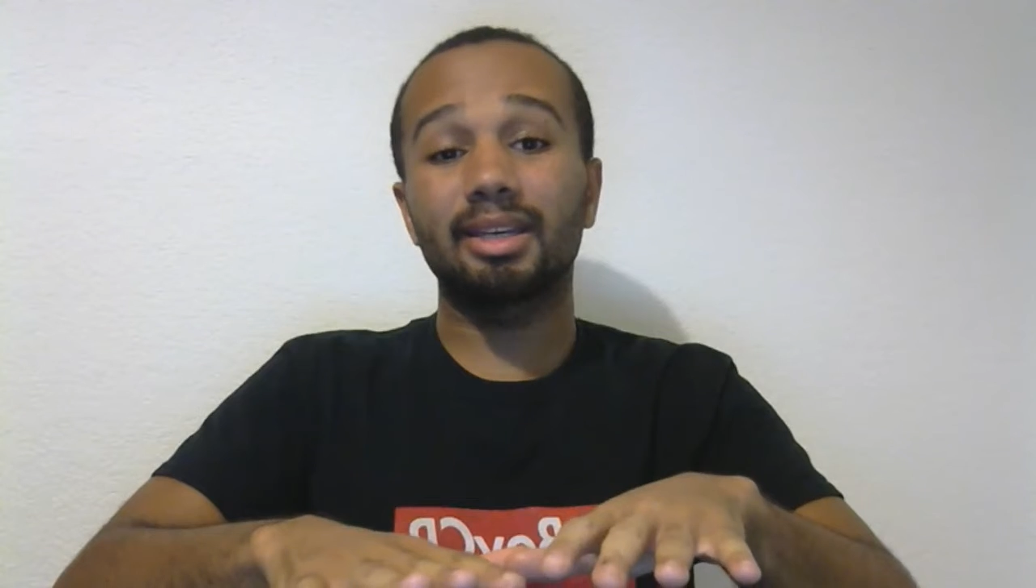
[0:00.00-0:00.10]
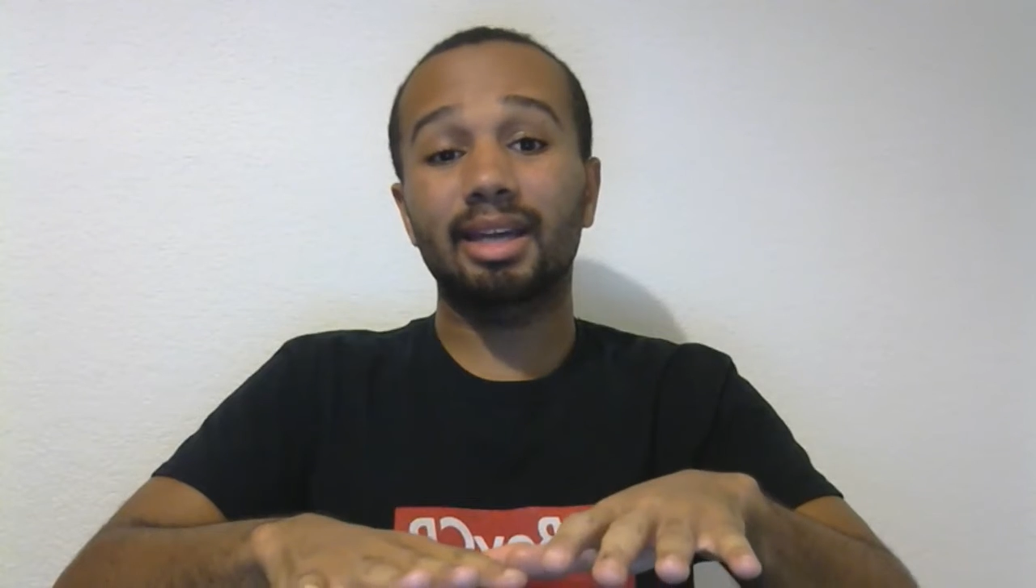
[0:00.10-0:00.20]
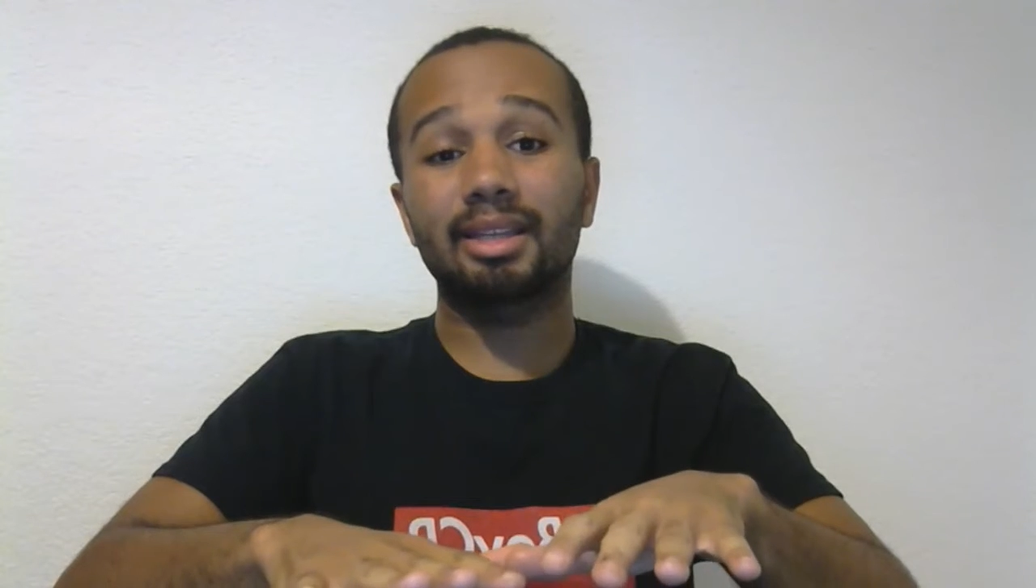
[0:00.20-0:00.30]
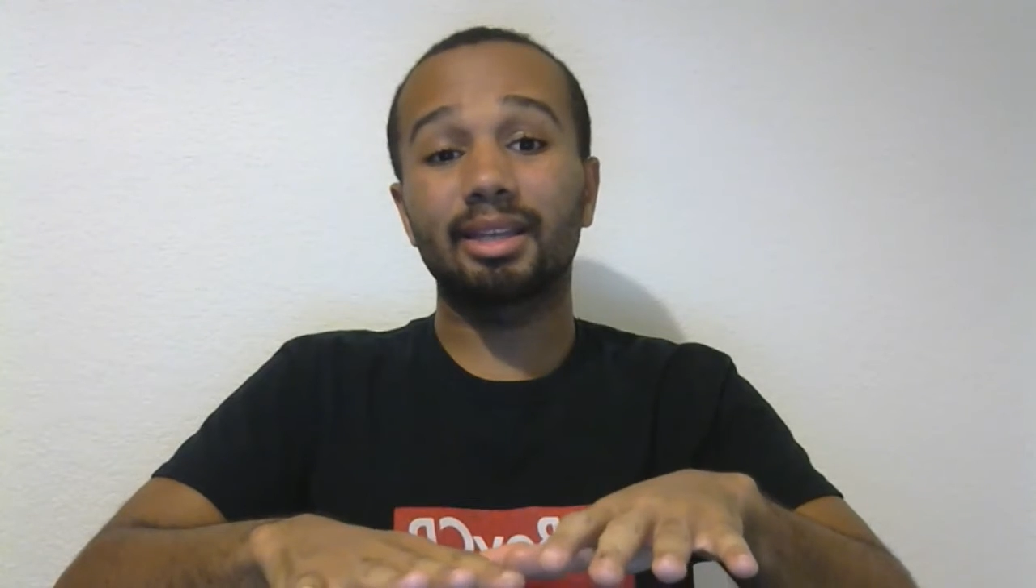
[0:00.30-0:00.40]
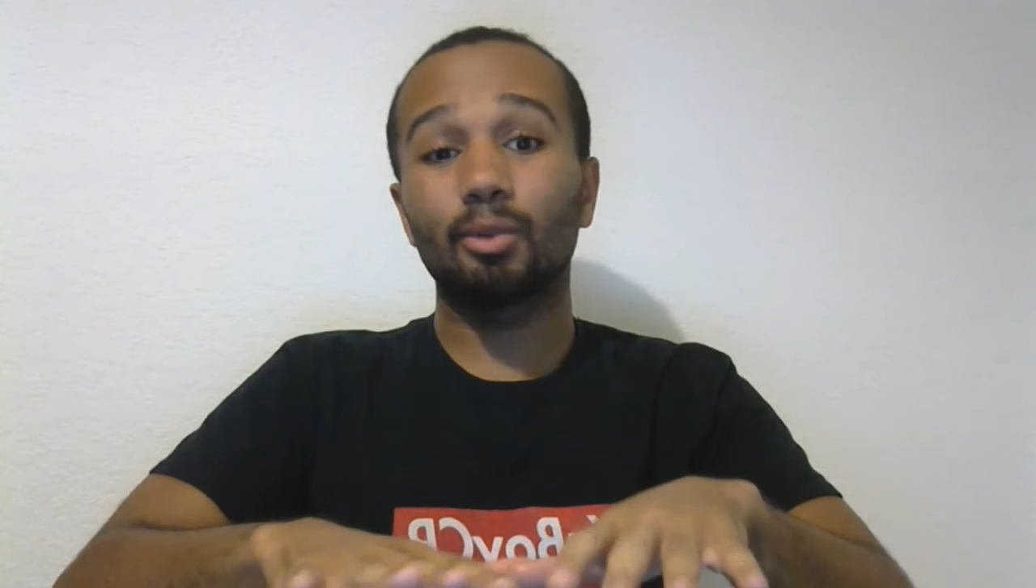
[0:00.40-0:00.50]

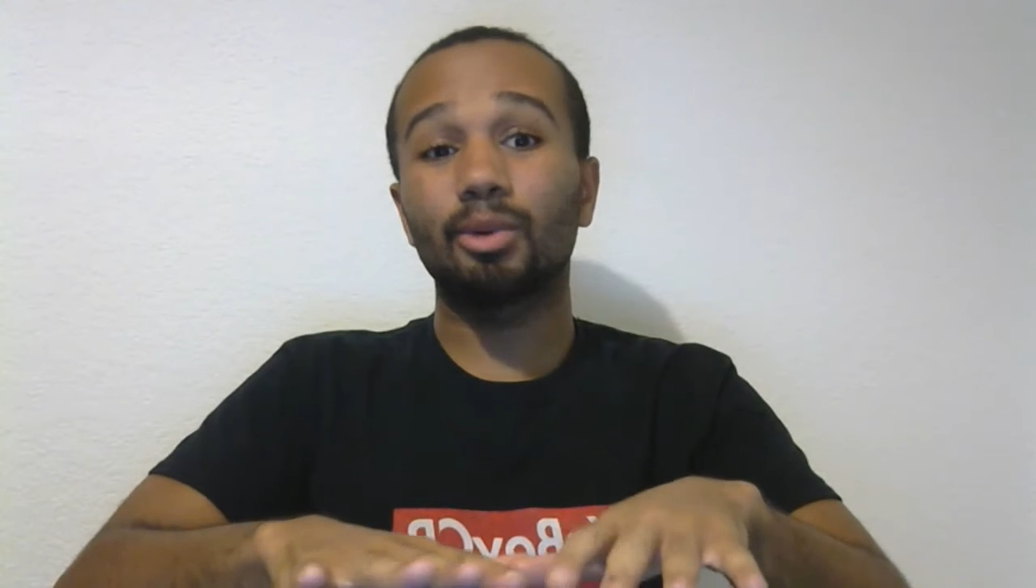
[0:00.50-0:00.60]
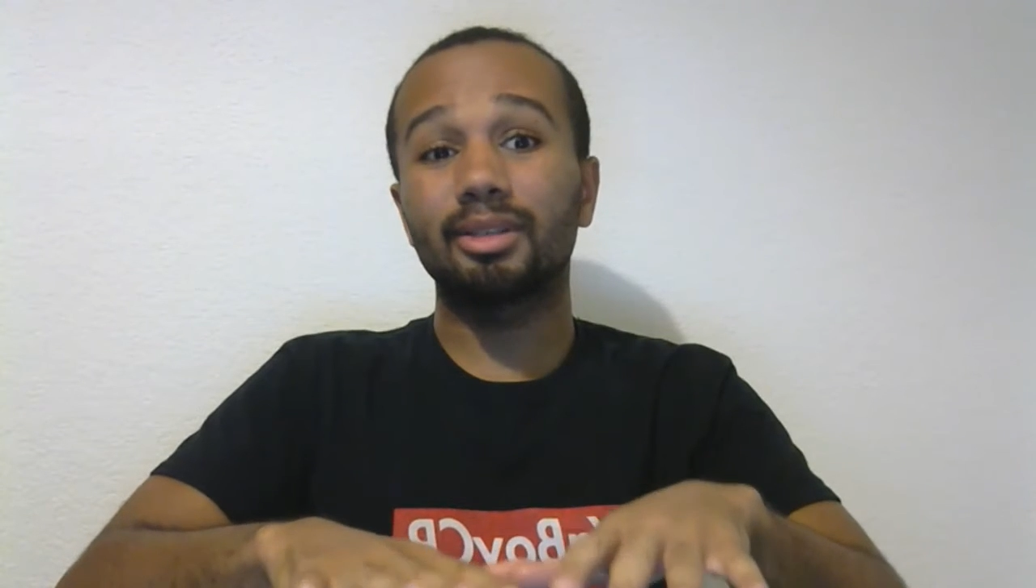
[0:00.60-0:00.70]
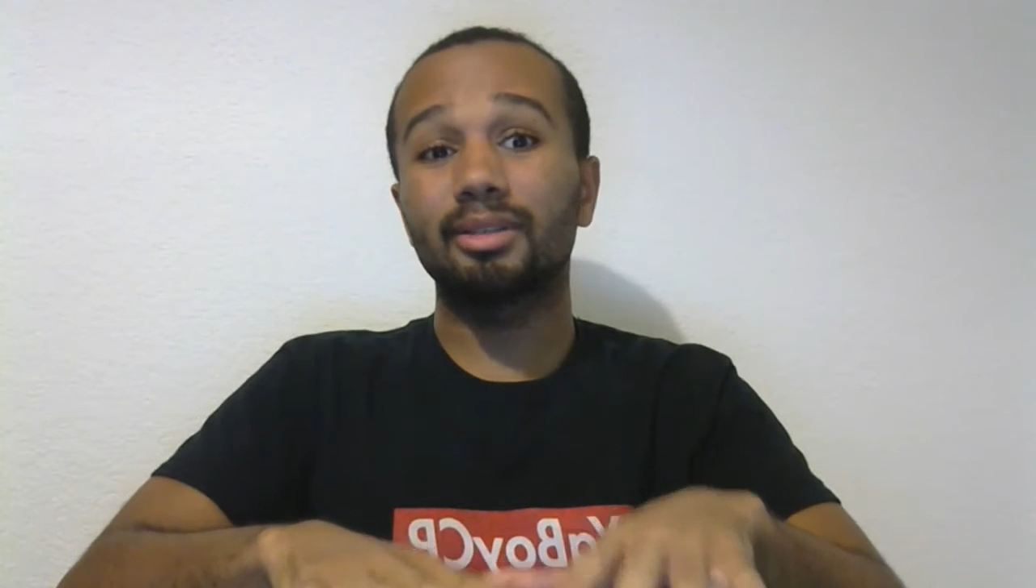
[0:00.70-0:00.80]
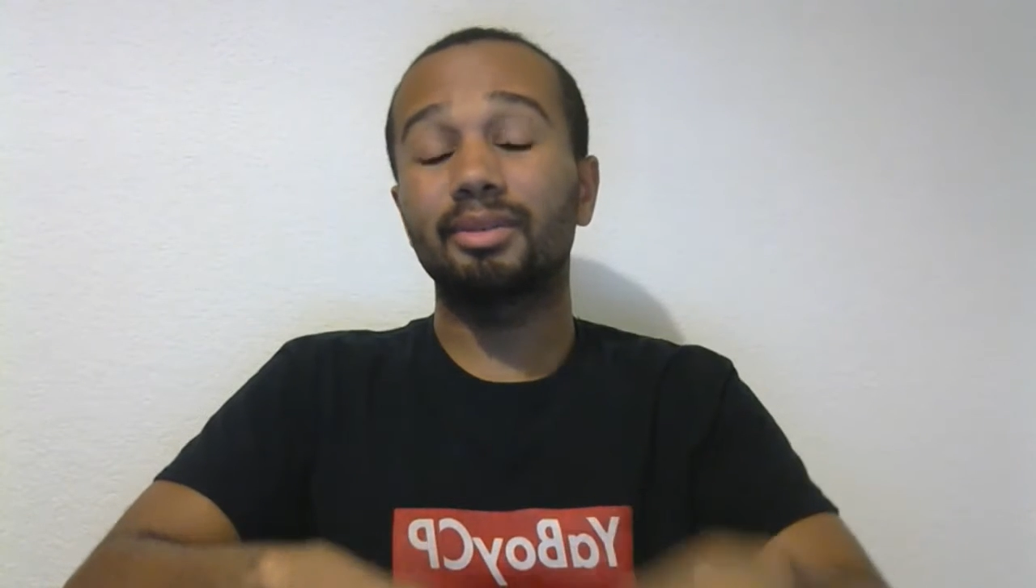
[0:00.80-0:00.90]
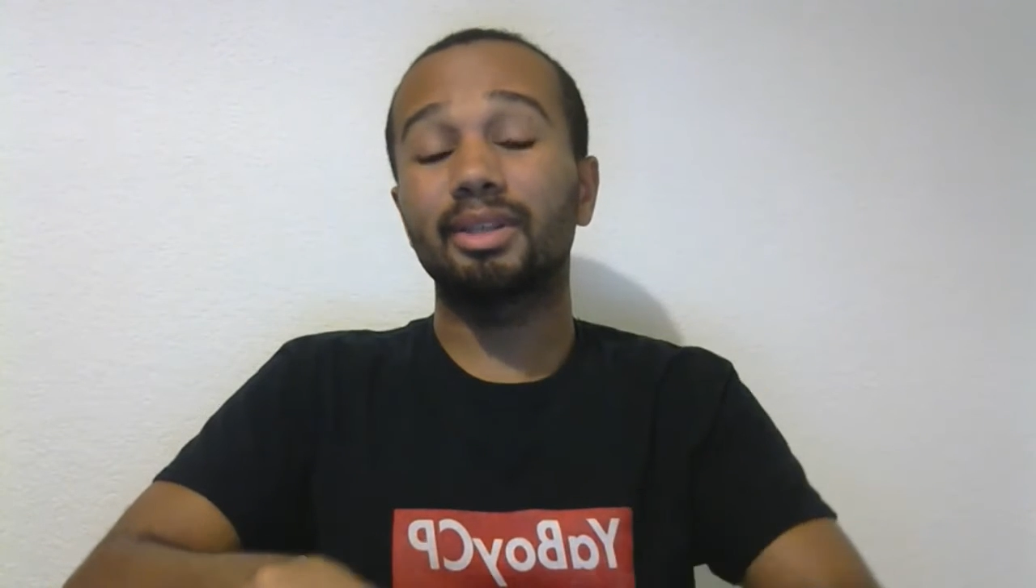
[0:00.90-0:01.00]
I think one of
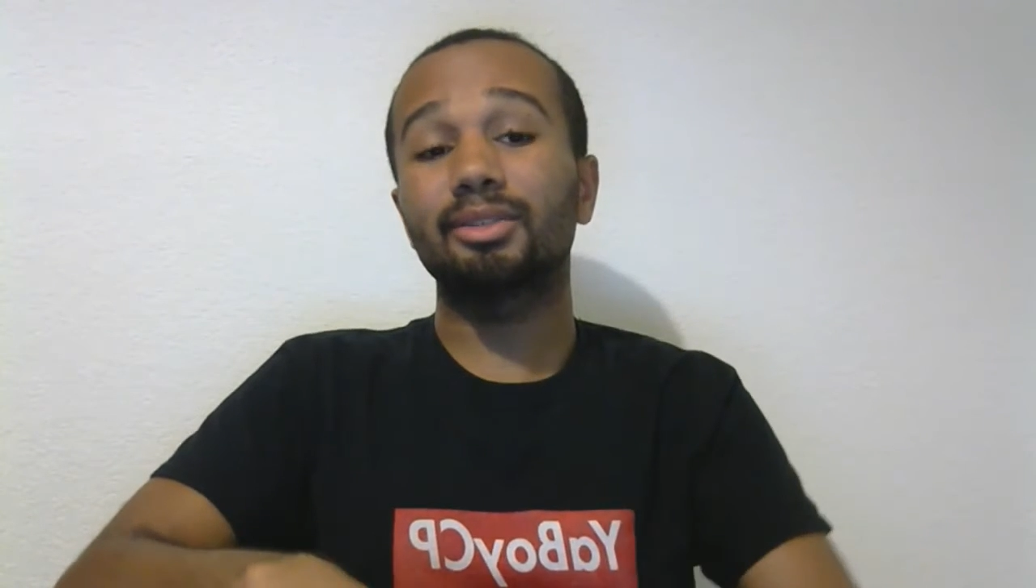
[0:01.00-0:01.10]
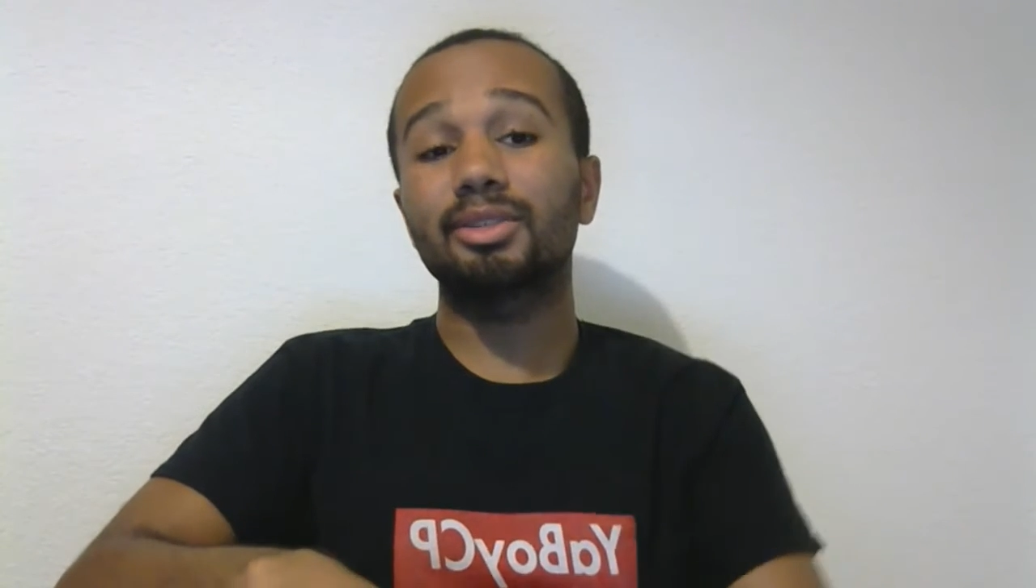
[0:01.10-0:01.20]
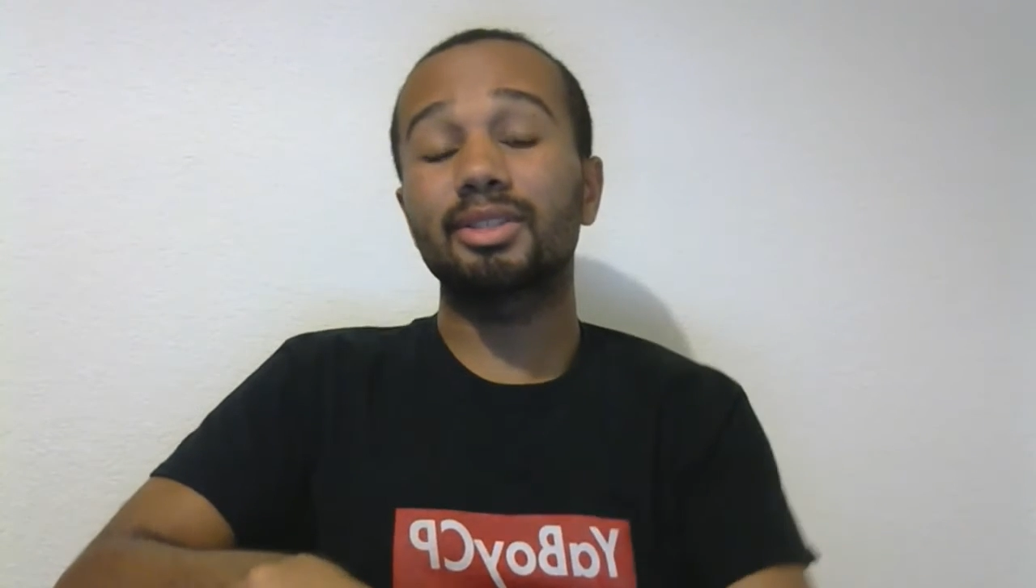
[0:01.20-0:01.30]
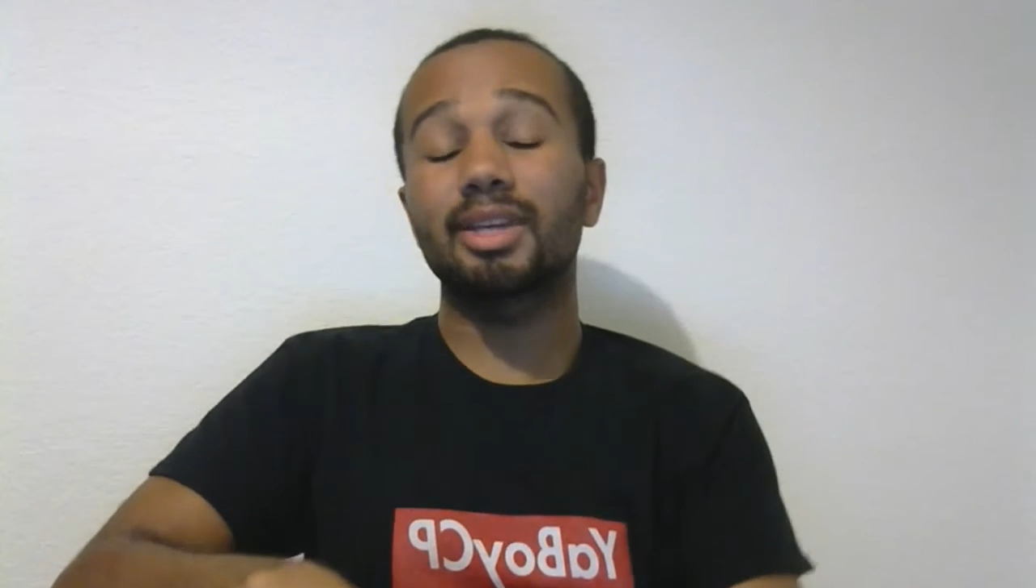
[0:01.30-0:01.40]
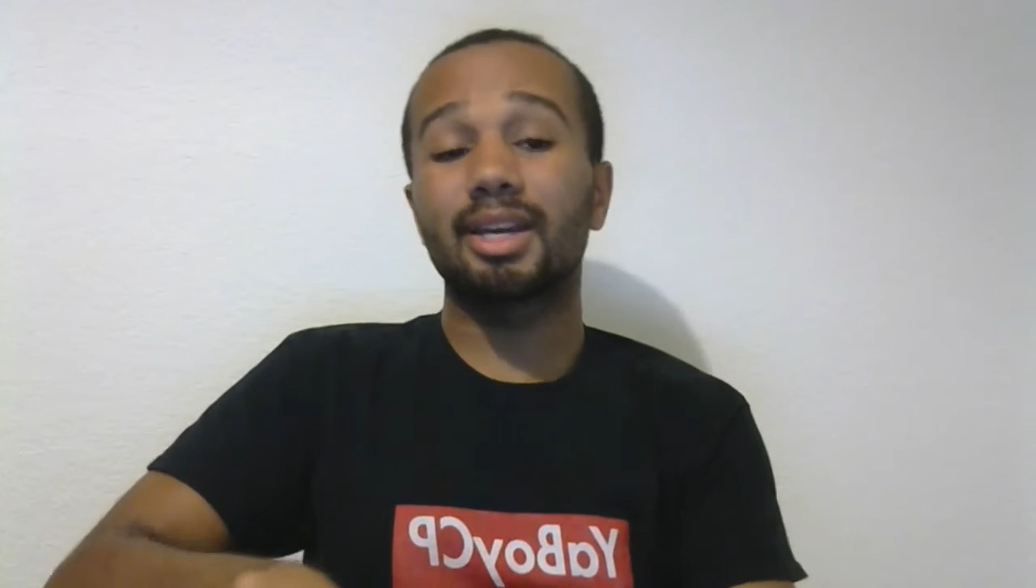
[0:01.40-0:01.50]
the defenders,